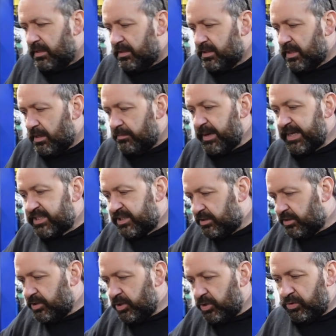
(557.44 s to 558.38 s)
So
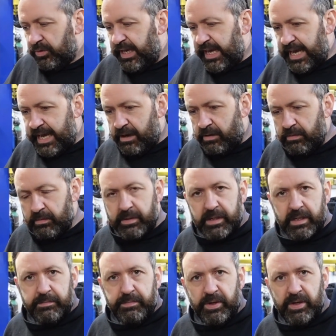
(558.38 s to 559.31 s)
basically cut all that out.
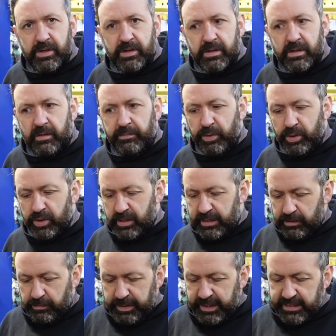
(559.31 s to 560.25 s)
I bought the
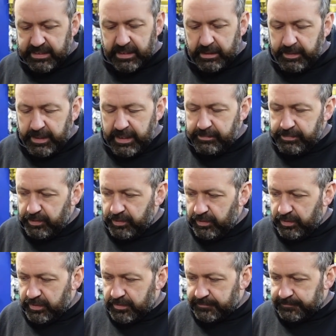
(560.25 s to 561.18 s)
little PCB
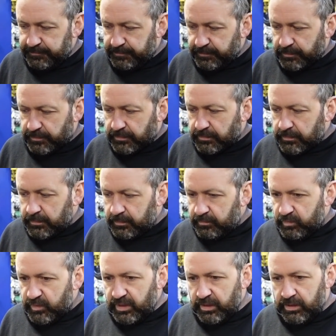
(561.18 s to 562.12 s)
board
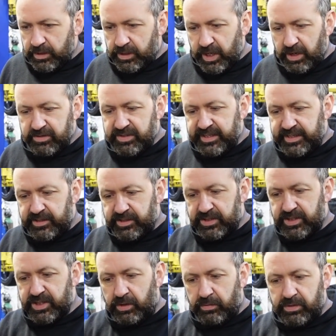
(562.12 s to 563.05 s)
that goes in, you
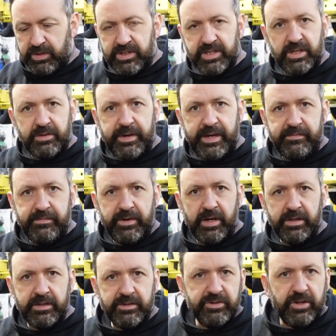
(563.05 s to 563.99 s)
just solder to it
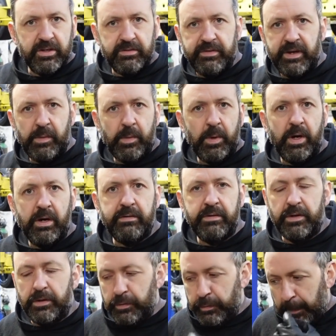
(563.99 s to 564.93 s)
rather than trying to rewire
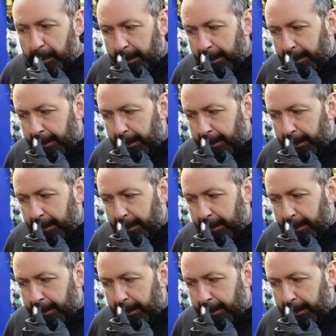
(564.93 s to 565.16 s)
it all.